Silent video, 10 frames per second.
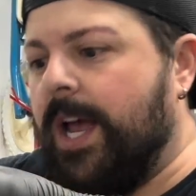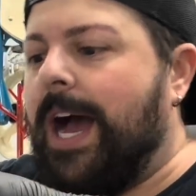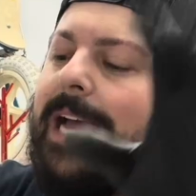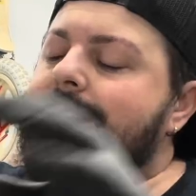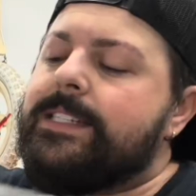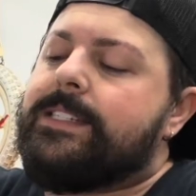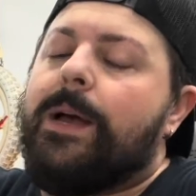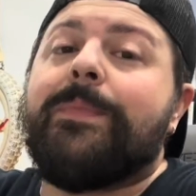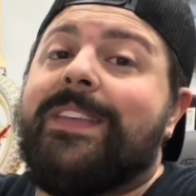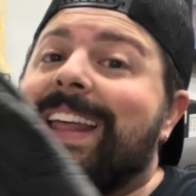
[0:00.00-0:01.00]
I see
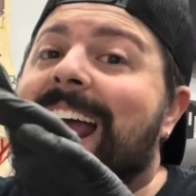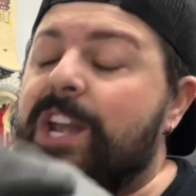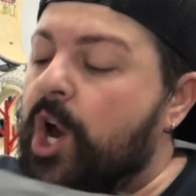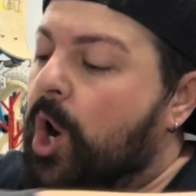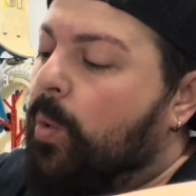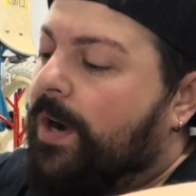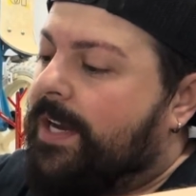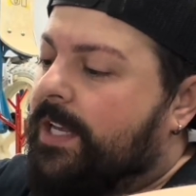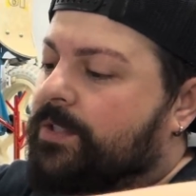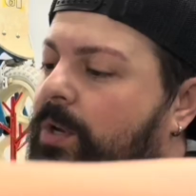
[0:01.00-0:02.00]
something that I know what it
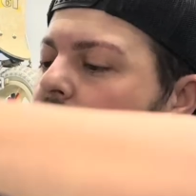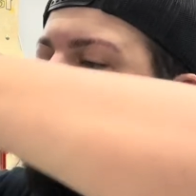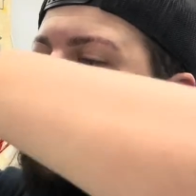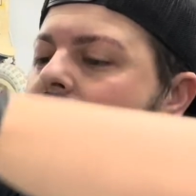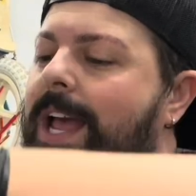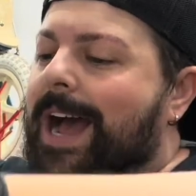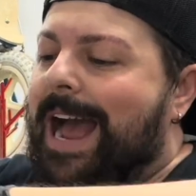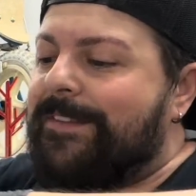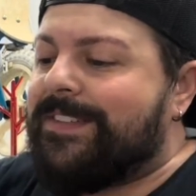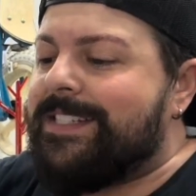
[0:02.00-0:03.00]
is. Hold on.
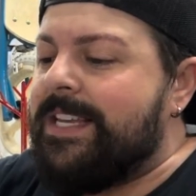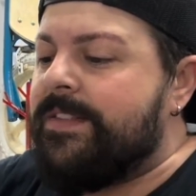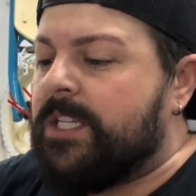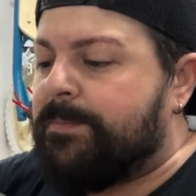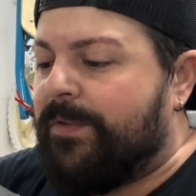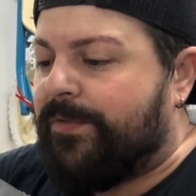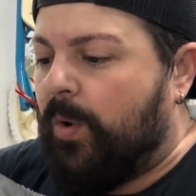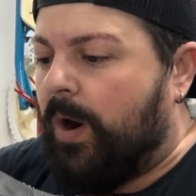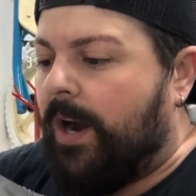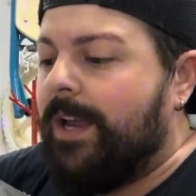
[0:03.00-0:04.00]
I've seen this before.